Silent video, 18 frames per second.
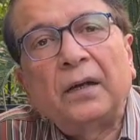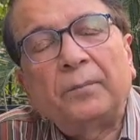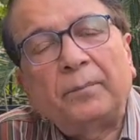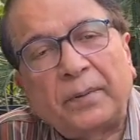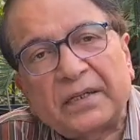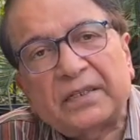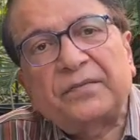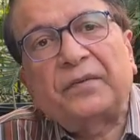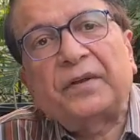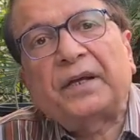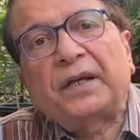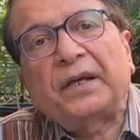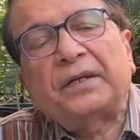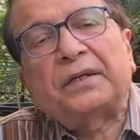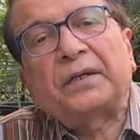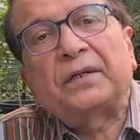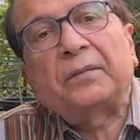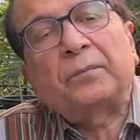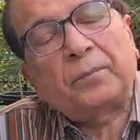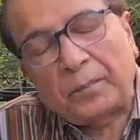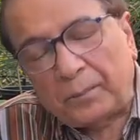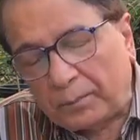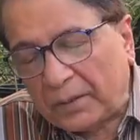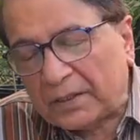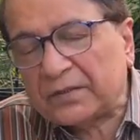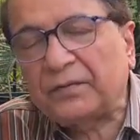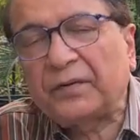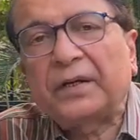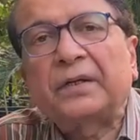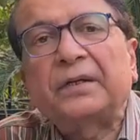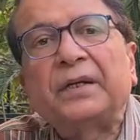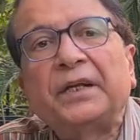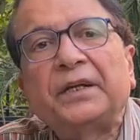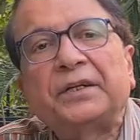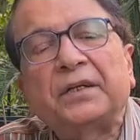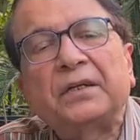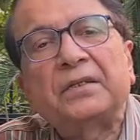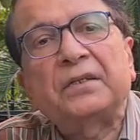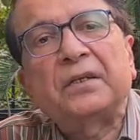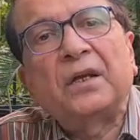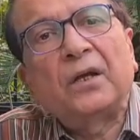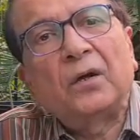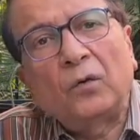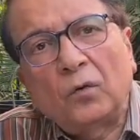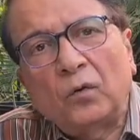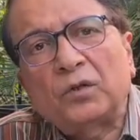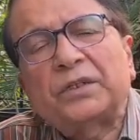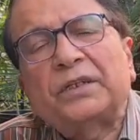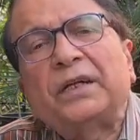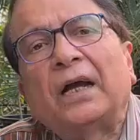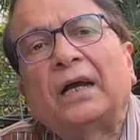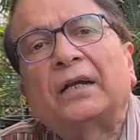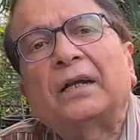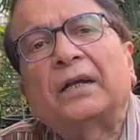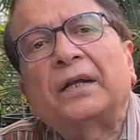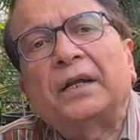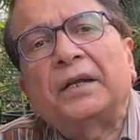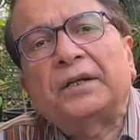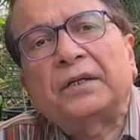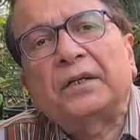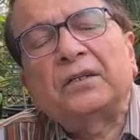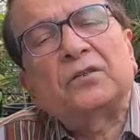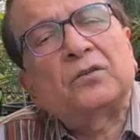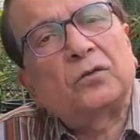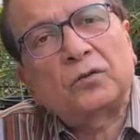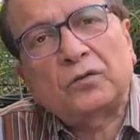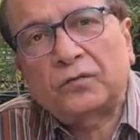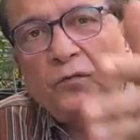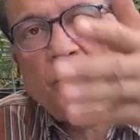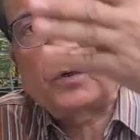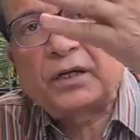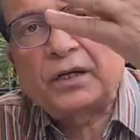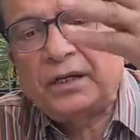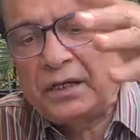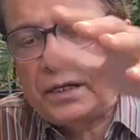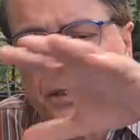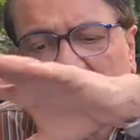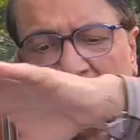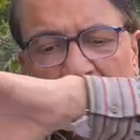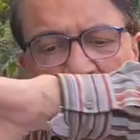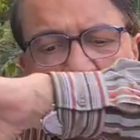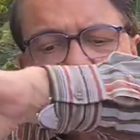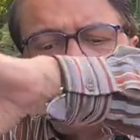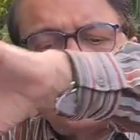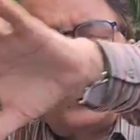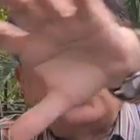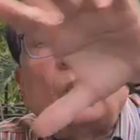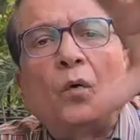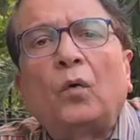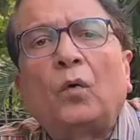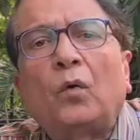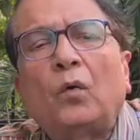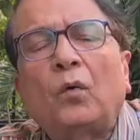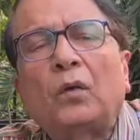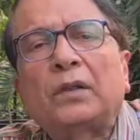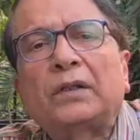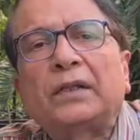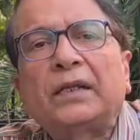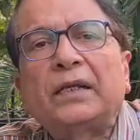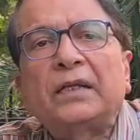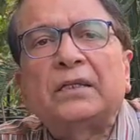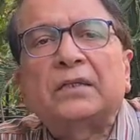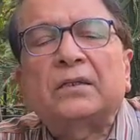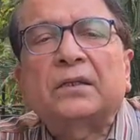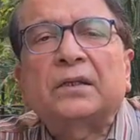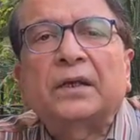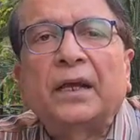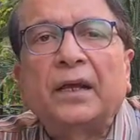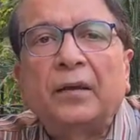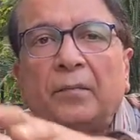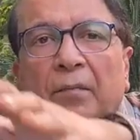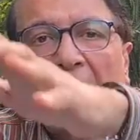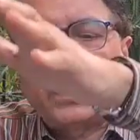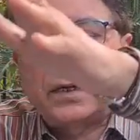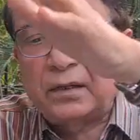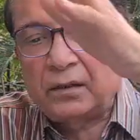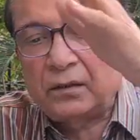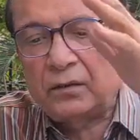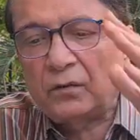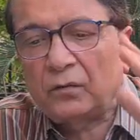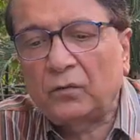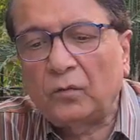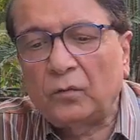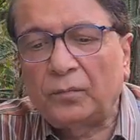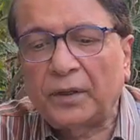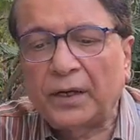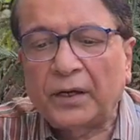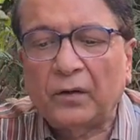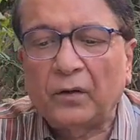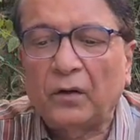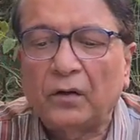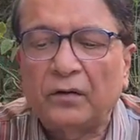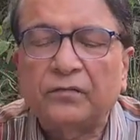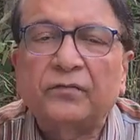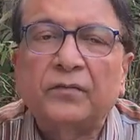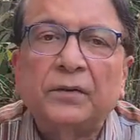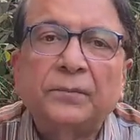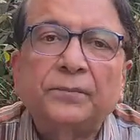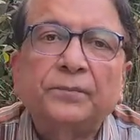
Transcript: Pacific nations, Oceania nations, those 14 nations, all these came under the rubric of